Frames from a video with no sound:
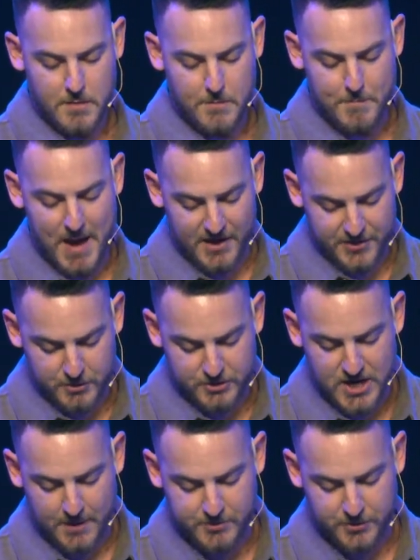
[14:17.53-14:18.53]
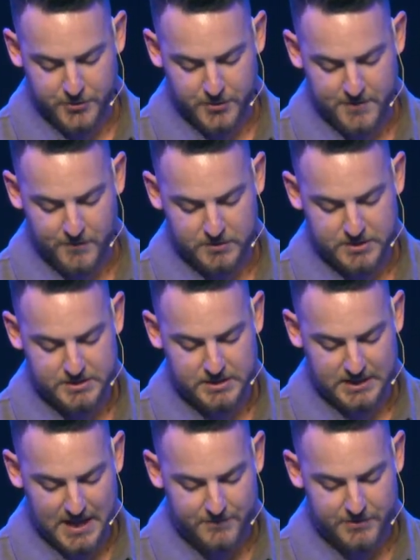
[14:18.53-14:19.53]
Matthew chapter 3 verses
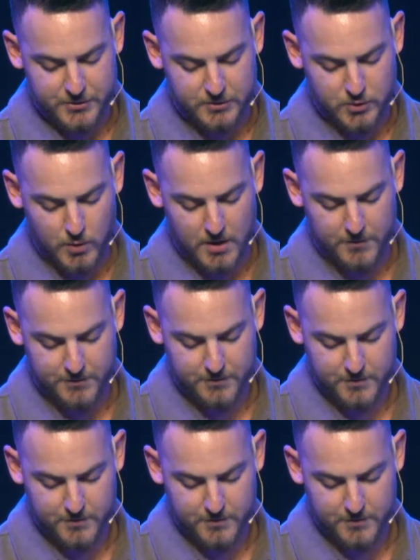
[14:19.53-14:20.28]
11 through 12.